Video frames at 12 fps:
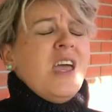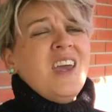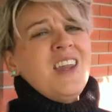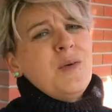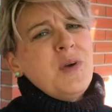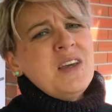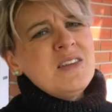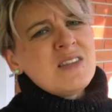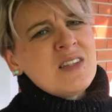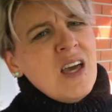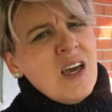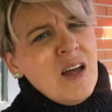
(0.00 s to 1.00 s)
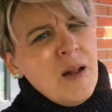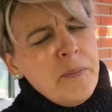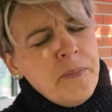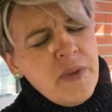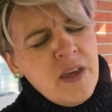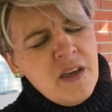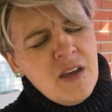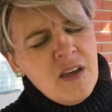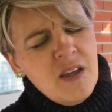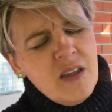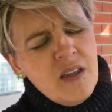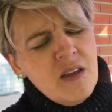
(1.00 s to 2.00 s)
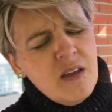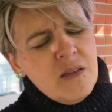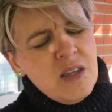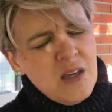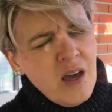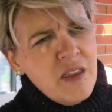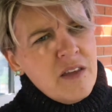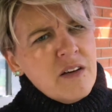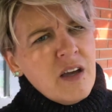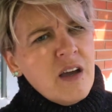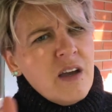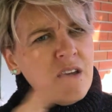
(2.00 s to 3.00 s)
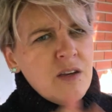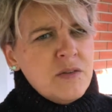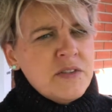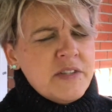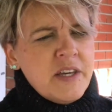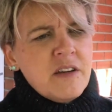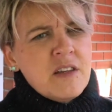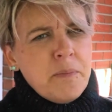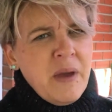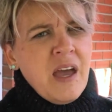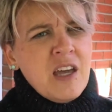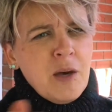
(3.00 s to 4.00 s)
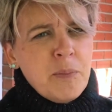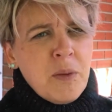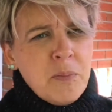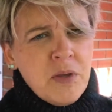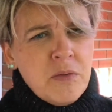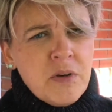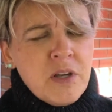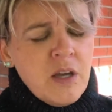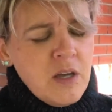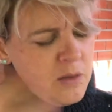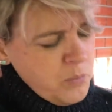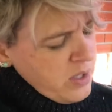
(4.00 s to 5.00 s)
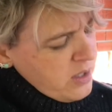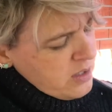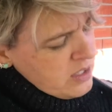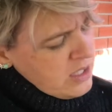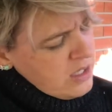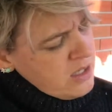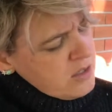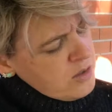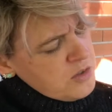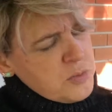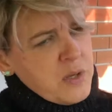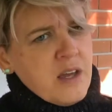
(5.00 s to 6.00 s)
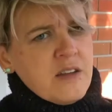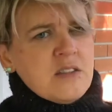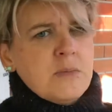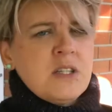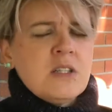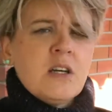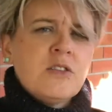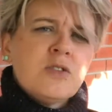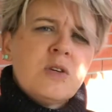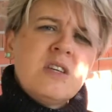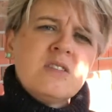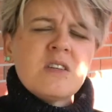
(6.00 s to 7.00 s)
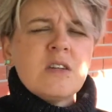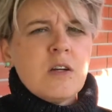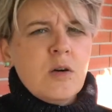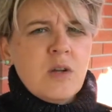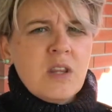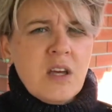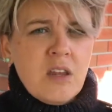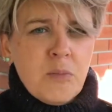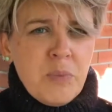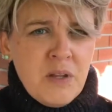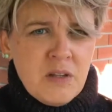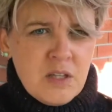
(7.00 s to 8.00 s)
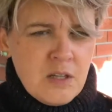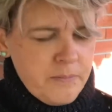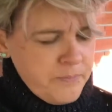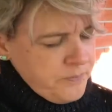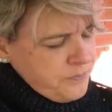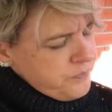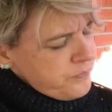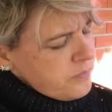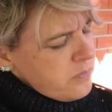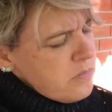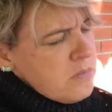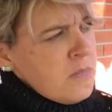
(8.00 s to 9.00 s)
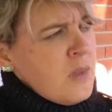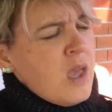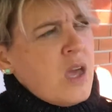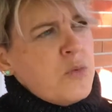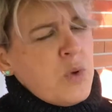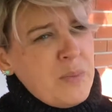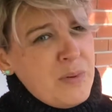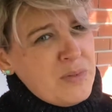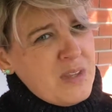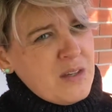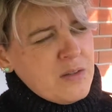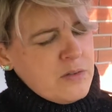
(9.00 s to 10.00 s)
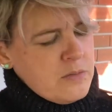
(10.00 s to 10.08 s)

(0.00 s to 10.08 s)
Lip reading: Anyways, the other guy who's there, the backup computer guy, well, he knows what has to be done, so he's going to go to the other building and reboot things.